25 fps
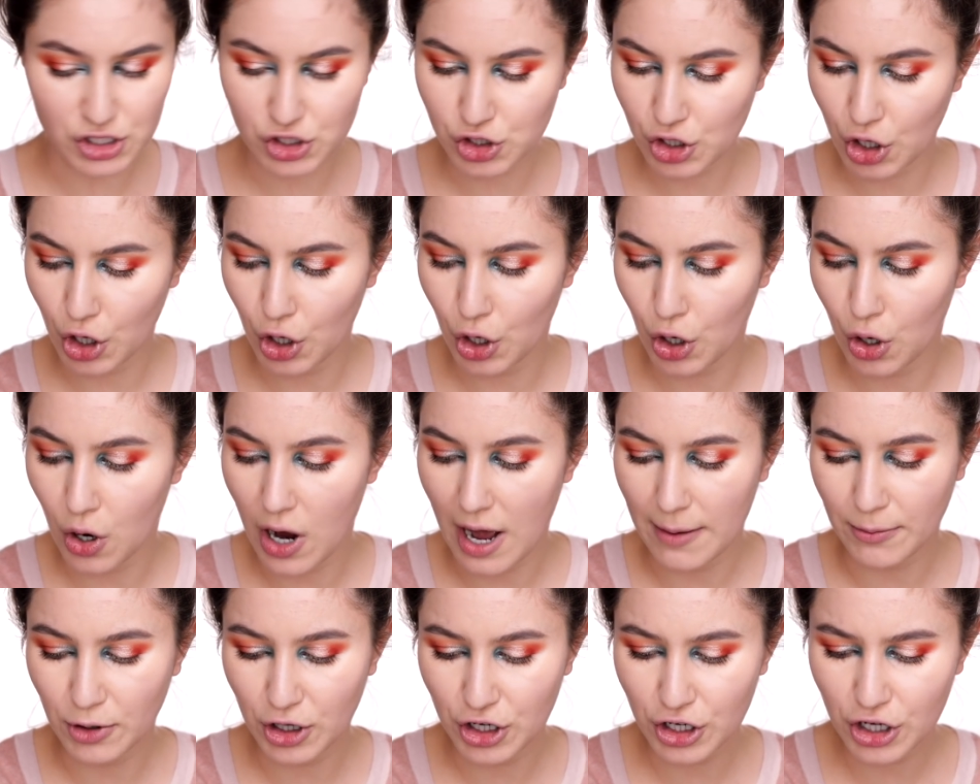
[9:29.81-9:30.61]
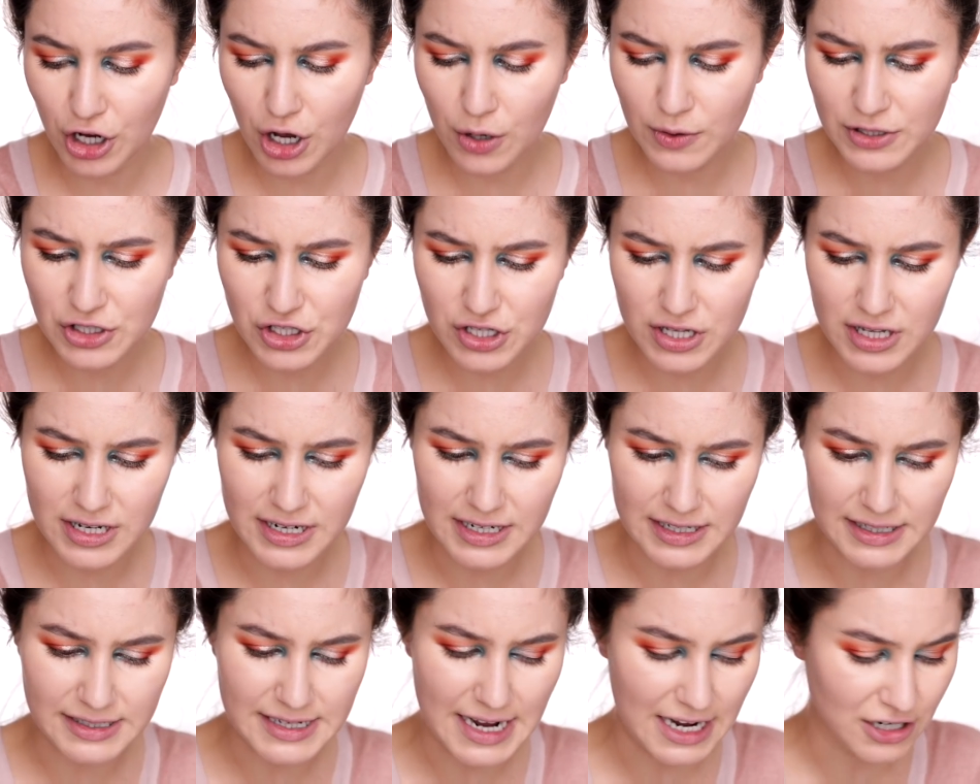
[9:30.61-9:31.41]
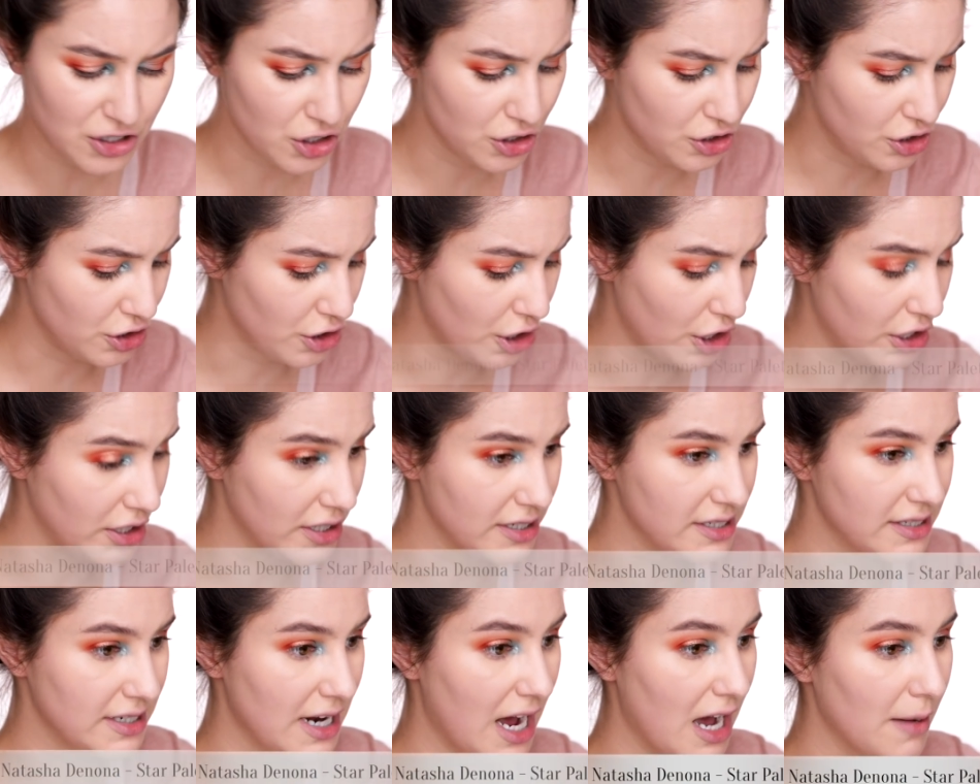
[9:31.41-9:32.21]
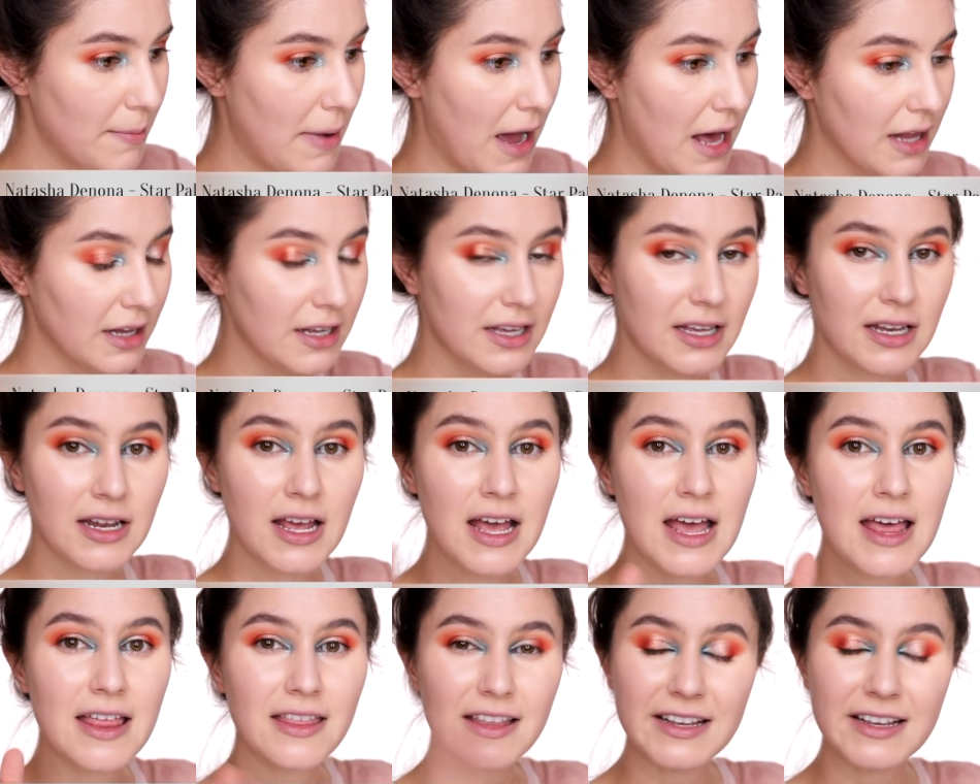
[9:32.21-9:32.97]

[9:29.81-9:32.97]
So I'm gonna go into the Natasha Denona Star palette.